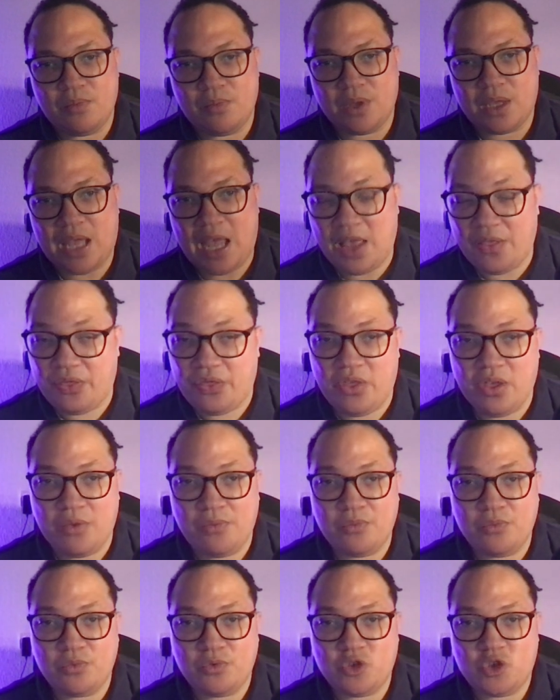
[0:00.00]
get
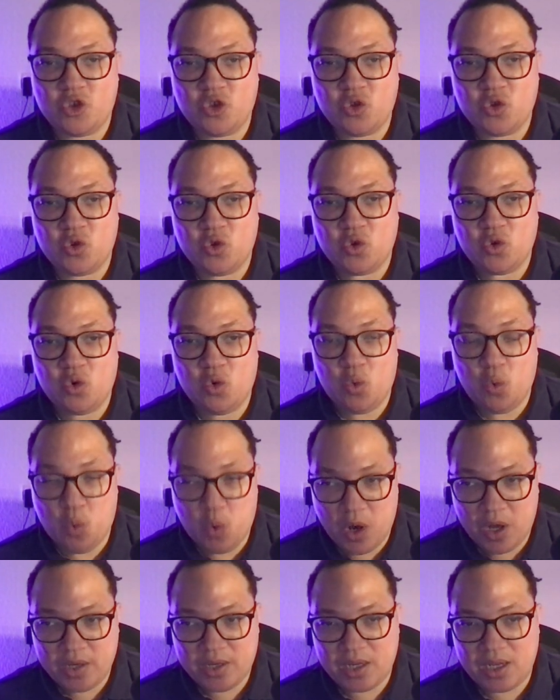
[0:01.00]
them to
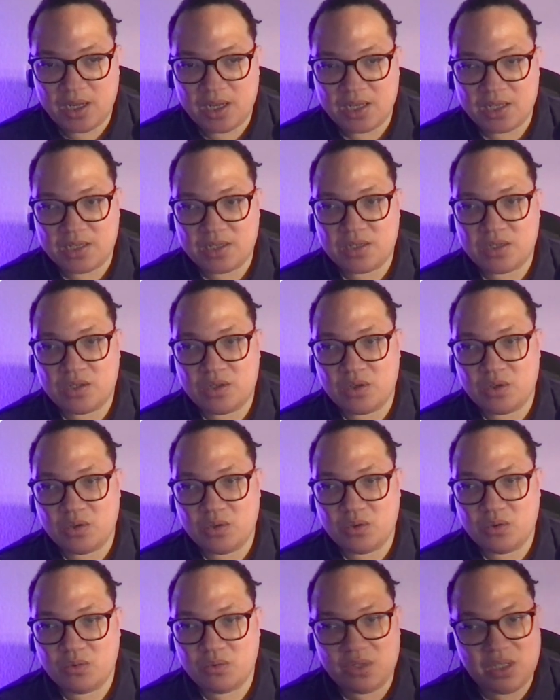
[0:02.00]
want us
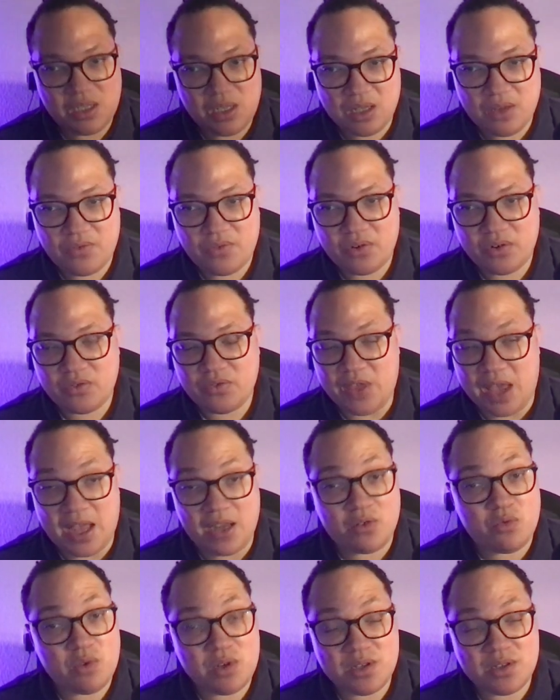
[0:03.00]
to deliver
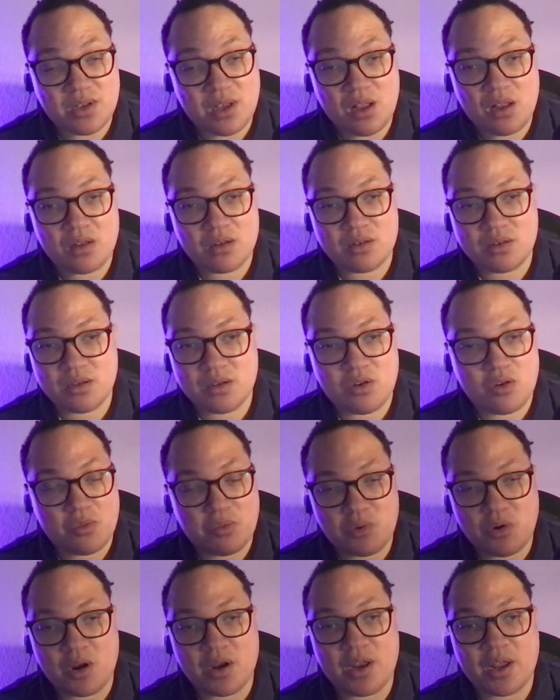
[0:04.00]
that result or
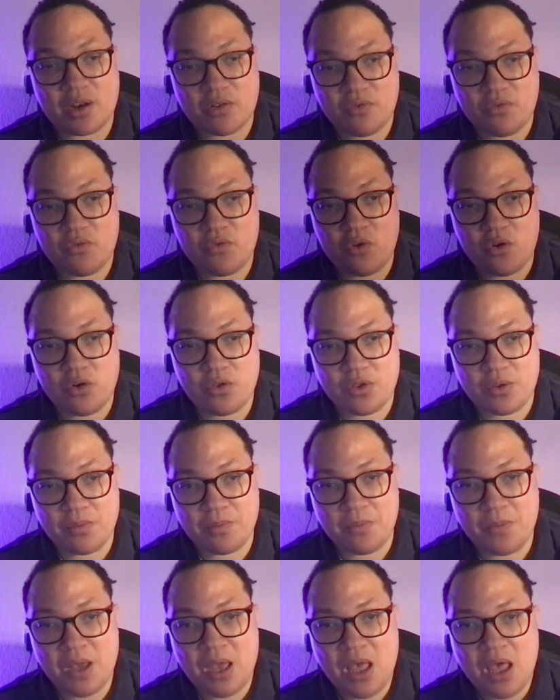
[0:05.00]
product for them.
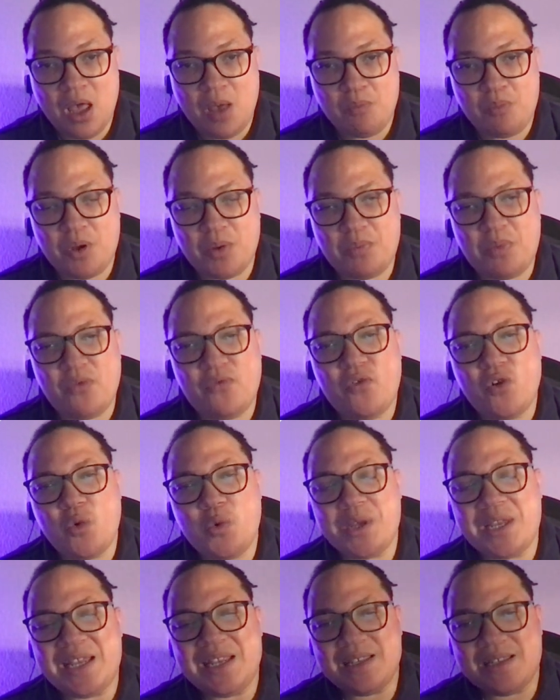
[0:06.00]
But before
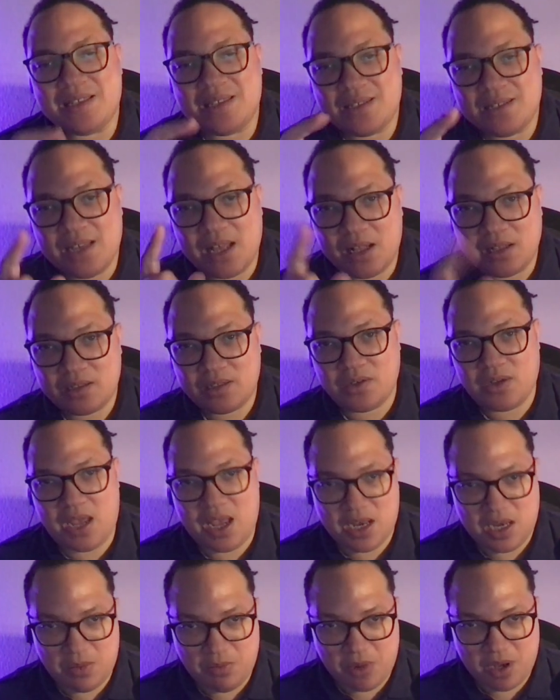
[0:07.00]
we can sell to
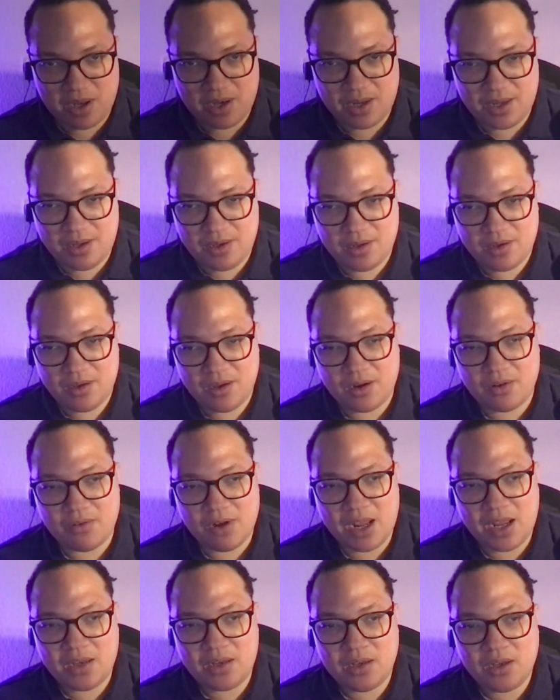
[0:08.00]
anybody, all
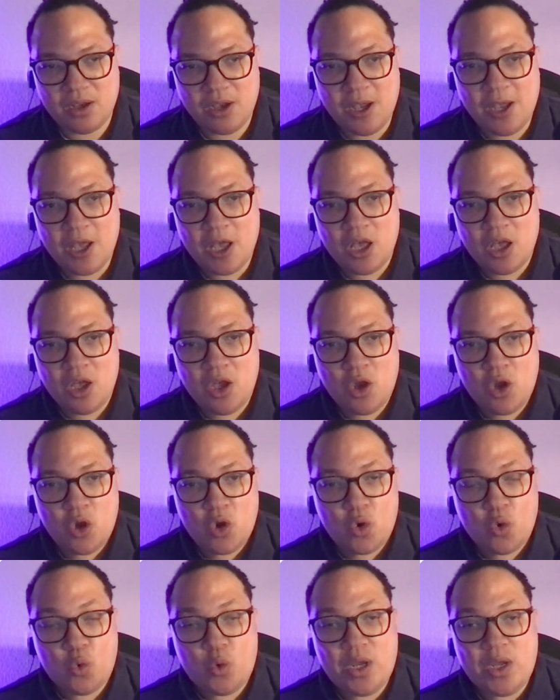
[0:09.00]
right,
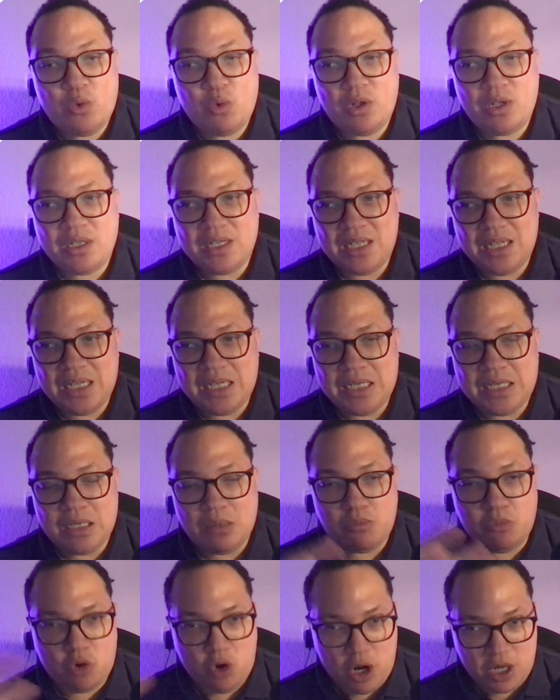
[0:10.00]
we will need
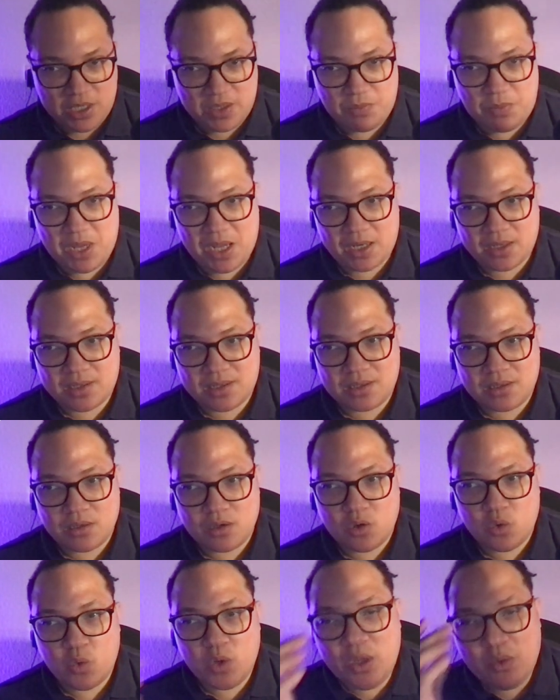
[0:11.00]
prospects.
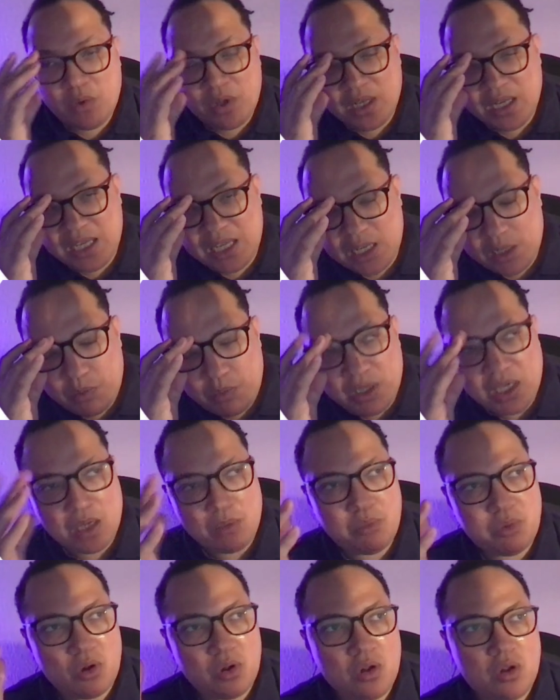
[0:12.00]
We will need
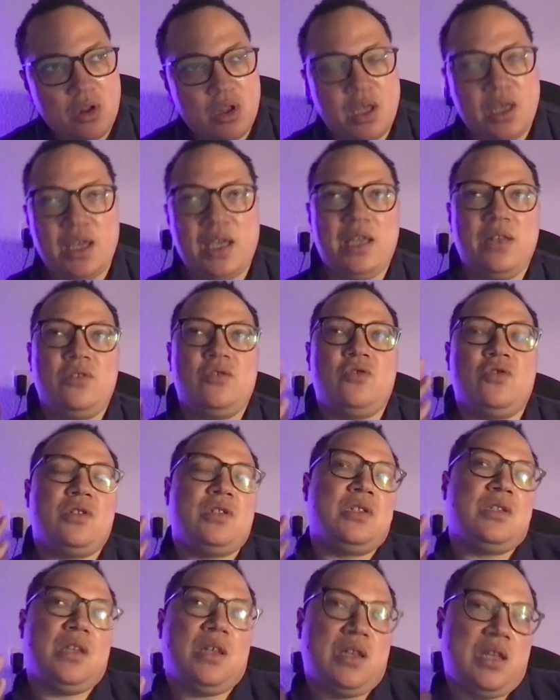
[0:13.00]
people
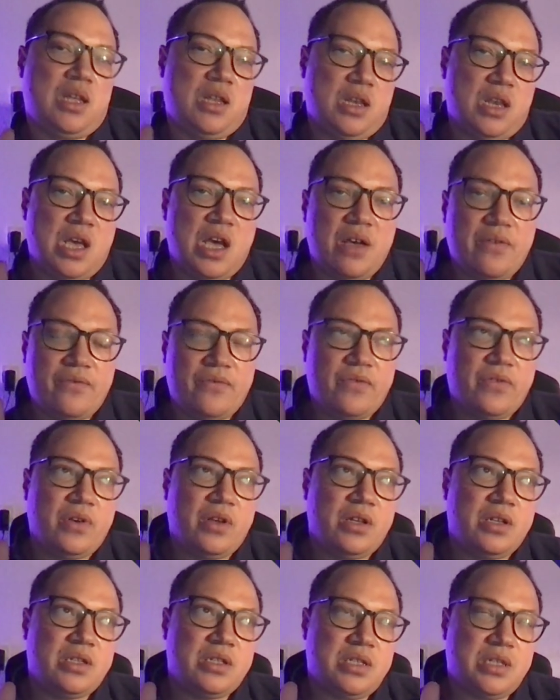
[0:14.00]
interested enough
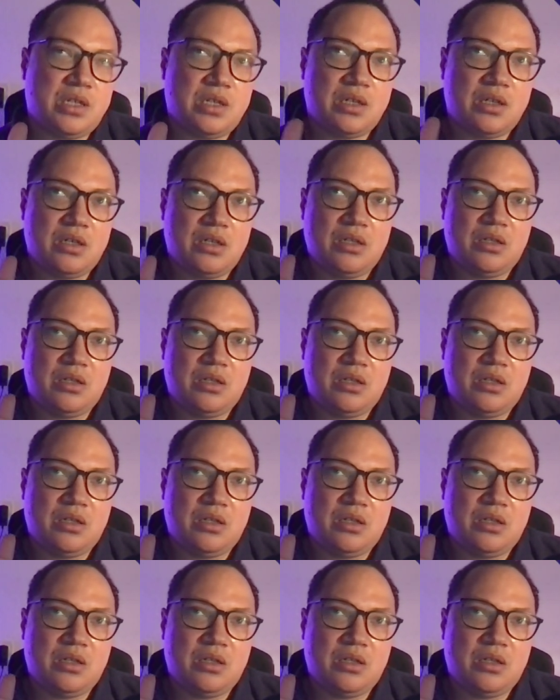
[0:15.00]
to